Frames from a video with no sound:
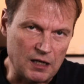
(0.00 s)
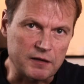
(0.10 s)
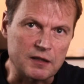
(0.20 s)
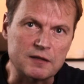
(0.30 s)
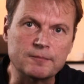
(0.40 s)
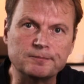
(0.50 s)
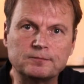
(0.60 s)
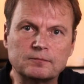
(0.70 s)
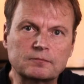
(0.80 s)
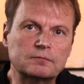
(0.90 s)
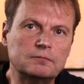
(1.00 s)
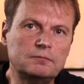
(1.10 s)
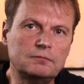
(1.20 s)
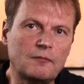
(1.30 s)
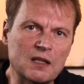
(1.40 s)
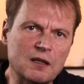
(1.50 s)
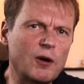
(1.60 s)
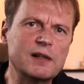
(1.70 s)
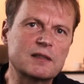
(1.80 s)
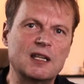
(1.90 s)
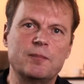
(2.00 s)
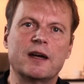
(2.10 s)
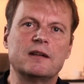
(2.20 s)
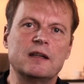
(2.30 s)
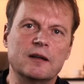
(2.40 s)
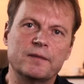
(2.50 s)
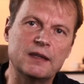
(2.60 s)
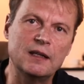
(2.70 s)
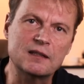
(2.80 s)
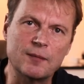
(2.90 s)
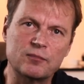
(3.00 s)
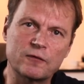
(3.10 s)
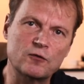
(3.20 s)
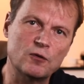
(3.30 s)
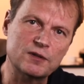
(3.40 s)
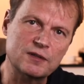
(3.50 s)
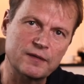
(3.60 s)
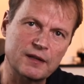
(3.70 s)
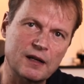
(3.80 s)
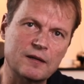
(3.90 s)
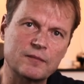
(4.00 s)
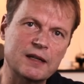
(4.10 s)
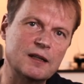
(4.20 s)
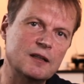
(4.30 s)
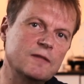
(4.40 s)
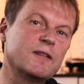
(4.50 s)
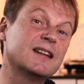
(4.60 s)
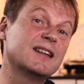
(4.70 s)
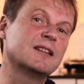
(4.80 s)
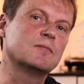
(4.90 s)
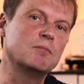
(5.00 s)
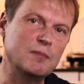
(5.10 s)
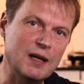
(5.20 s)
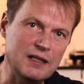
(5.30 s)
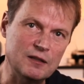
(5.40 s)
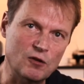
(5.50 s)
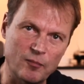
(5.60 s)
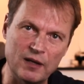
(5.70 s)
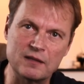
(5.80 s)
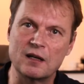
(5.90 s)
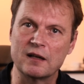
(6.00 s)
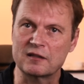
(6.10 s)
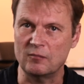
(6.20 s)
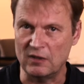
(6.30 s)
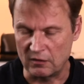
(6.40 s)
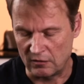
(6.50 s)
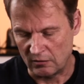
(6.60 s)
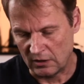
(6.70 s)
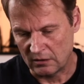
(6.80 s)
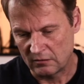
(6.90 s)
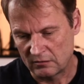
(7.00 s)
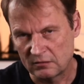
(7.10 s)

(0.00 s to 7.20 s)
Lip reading: others, so I'll skip that here. Except, of course, if I get many comments asking me to do it.